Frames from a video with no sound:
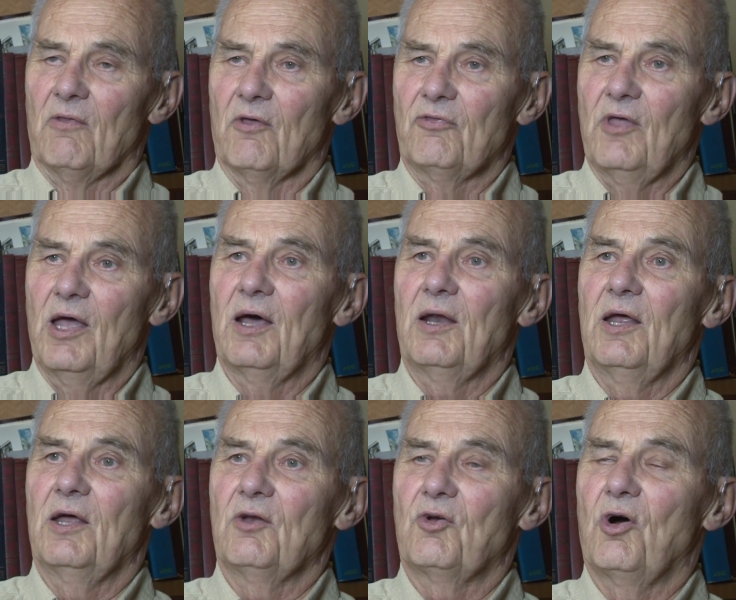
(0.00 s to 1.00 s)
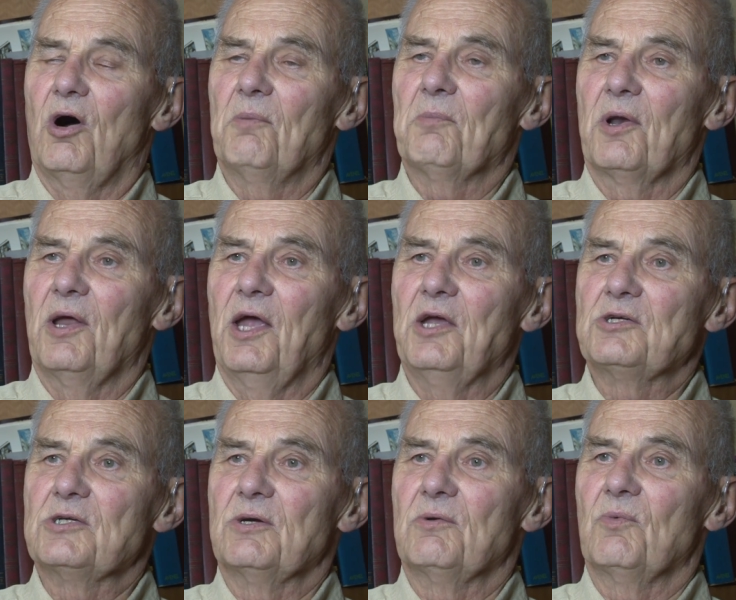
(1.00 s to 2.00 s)
that then in
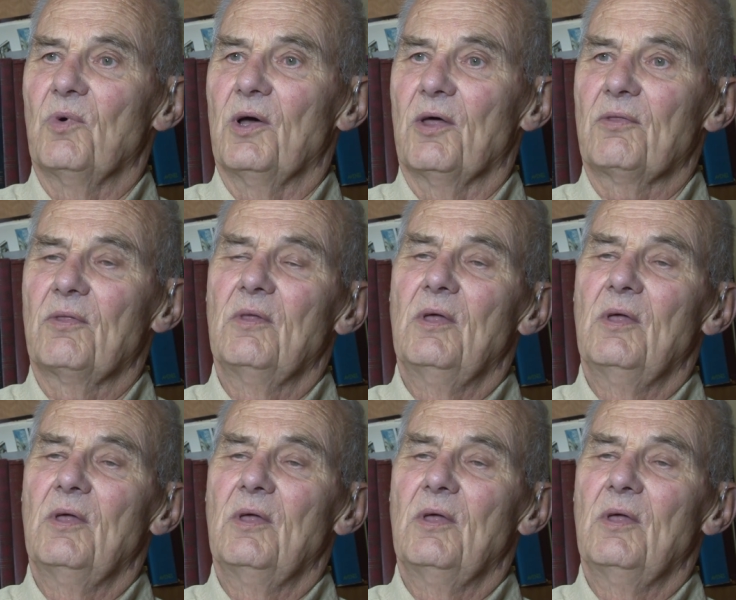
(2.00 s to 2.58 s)
combination with